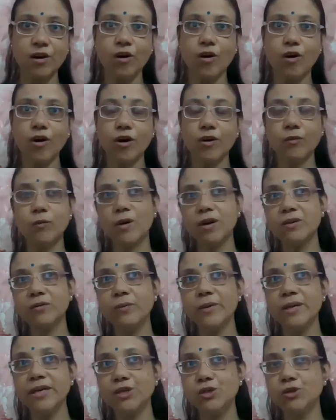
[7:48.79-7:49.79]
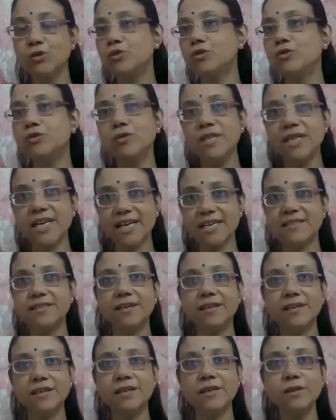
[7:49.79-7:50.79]
or what we show to the
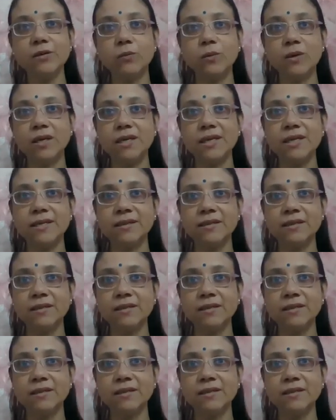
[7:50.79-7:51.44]
external world